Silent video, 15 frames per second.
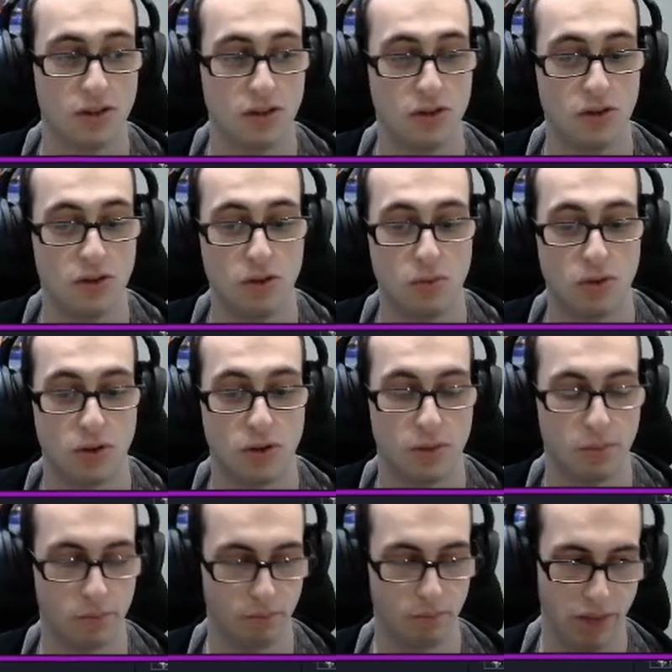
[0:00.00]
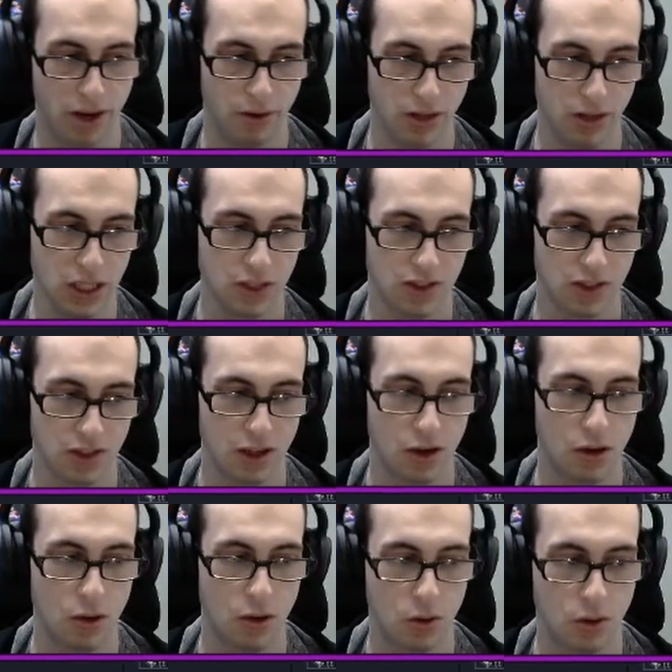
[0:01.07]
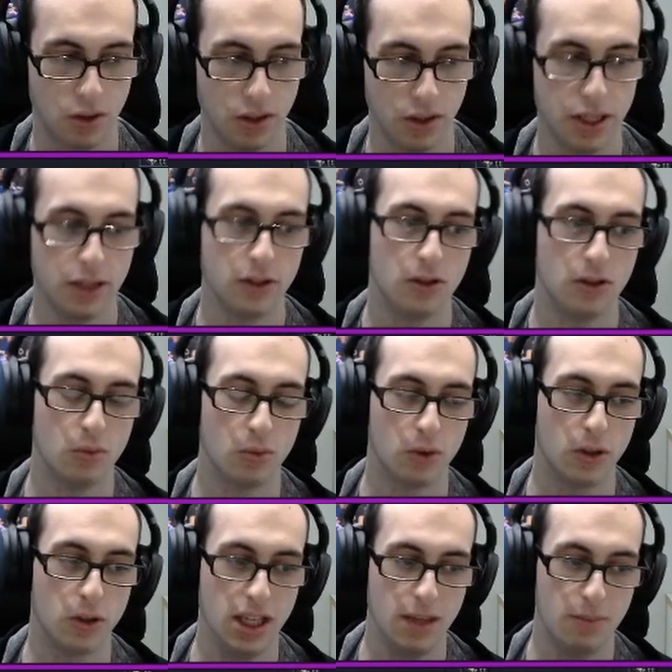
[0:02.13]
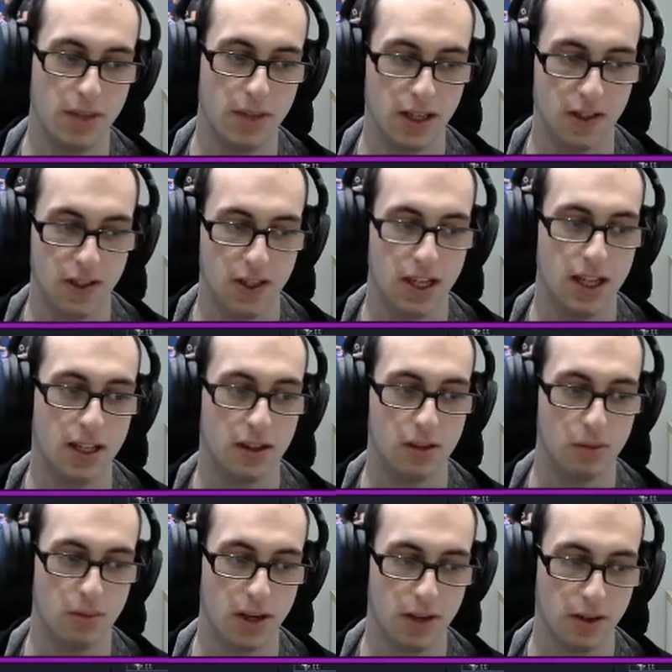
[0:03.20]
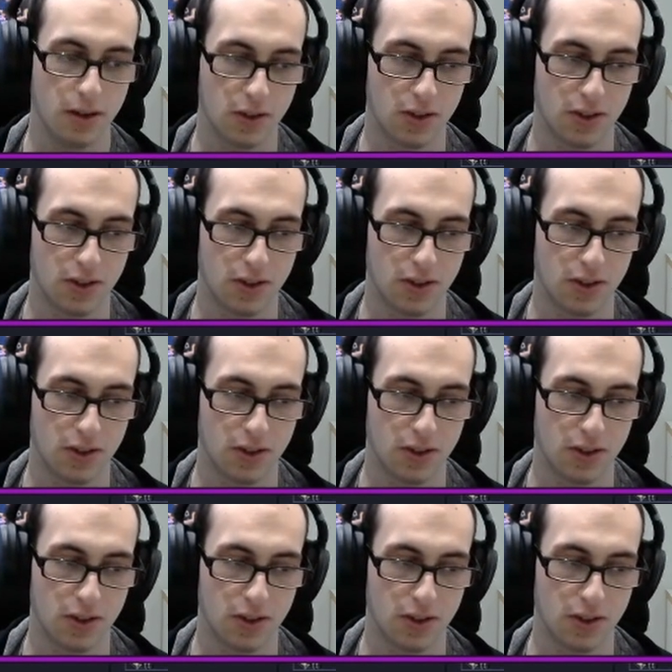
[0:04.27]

2 more barracks or 2 more eBays into barracks.